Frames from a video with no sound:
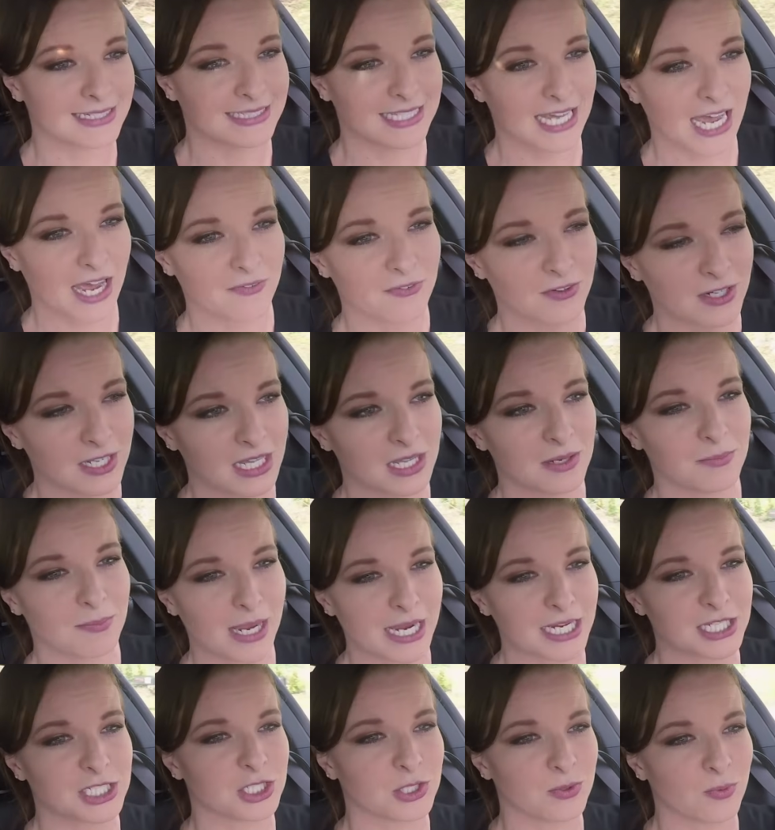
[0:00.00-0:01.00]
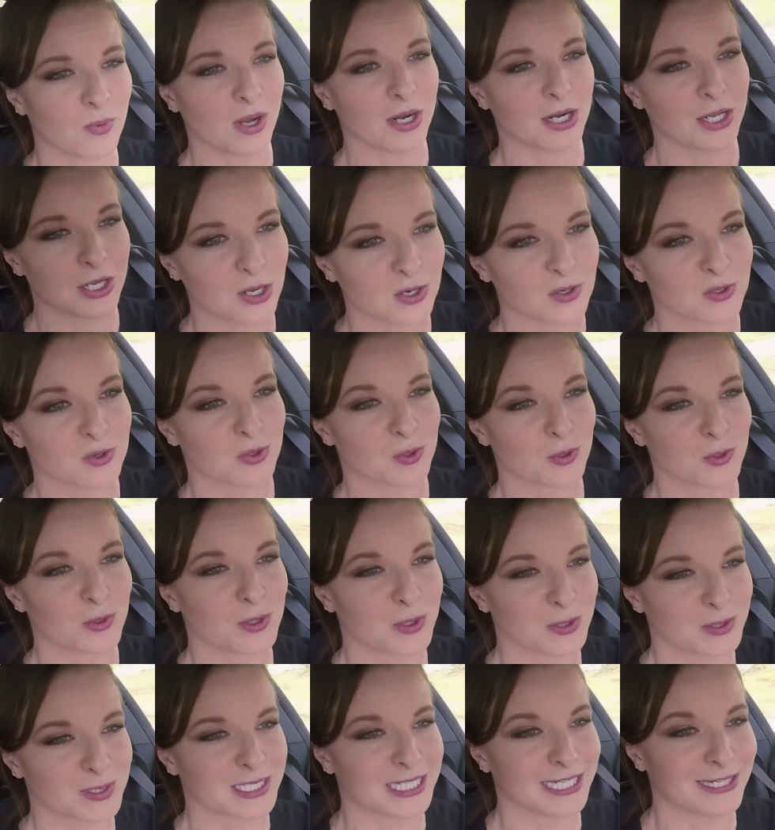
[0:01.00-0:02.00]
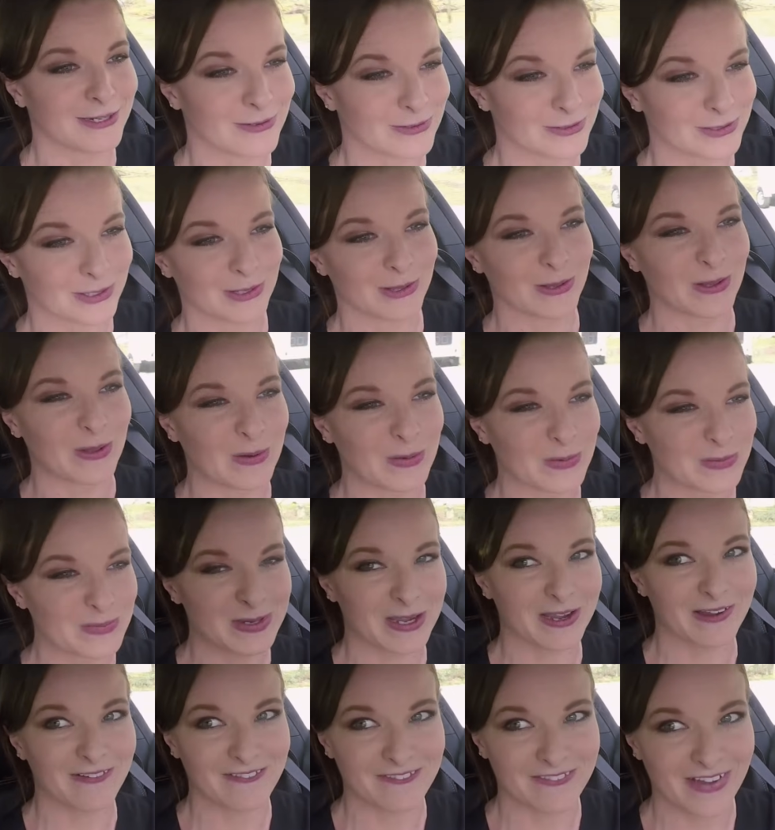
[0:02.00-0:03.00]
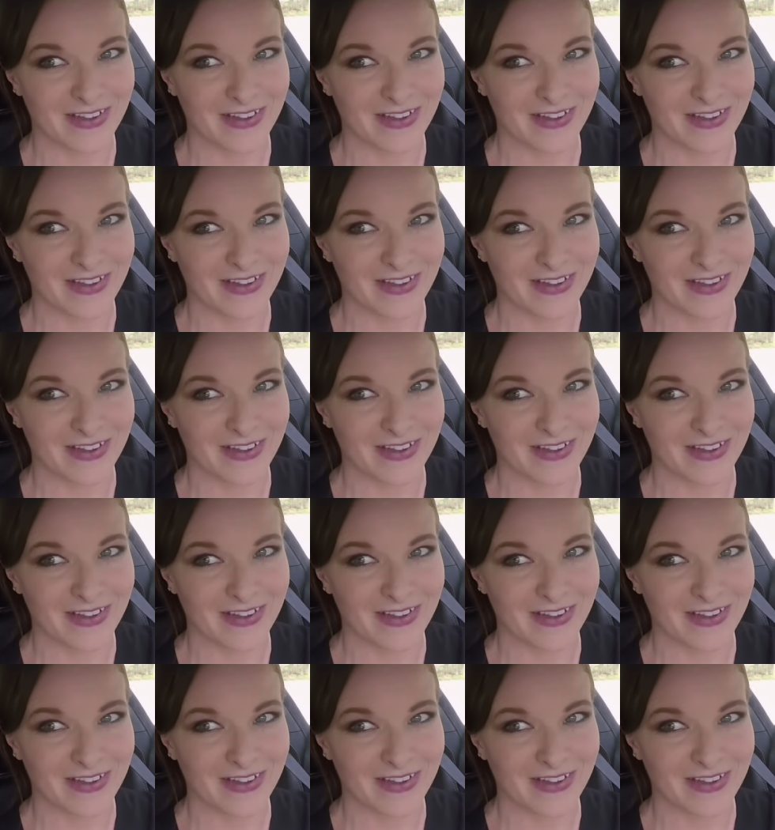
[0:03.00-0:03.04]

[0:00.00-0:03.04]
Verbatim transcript: It definitely makes you want to go through those gears a little bit